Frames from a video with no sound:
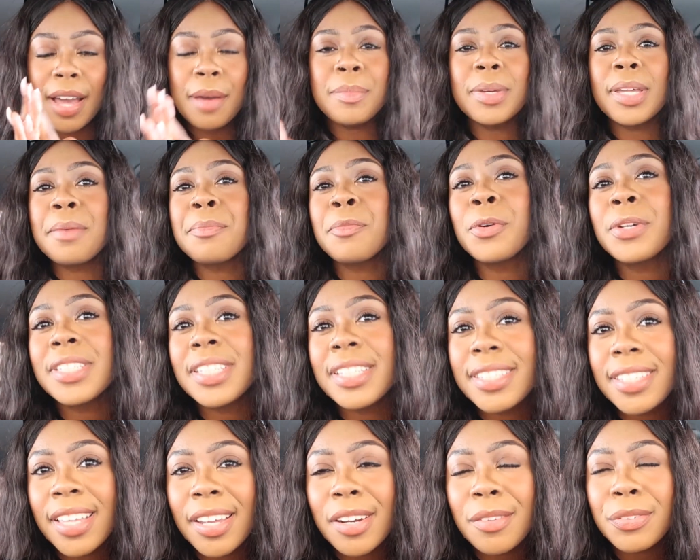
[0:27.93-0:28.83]
i mean i'm always
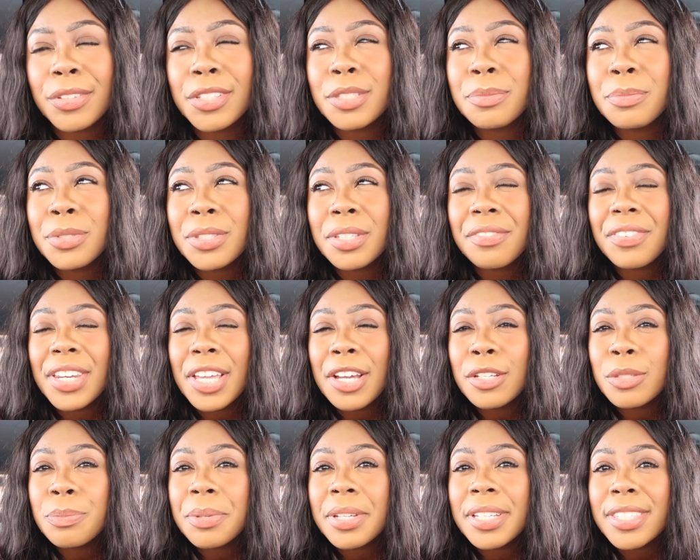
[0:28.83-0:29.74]
excited for these music
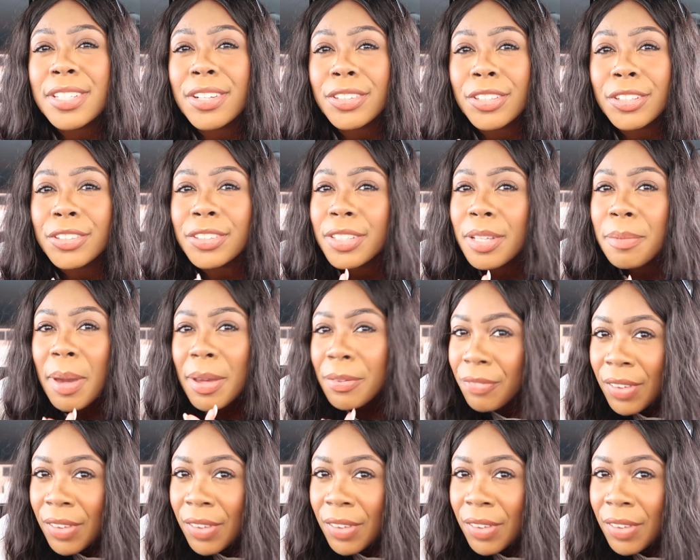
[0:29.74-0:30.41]
videos because they're literally my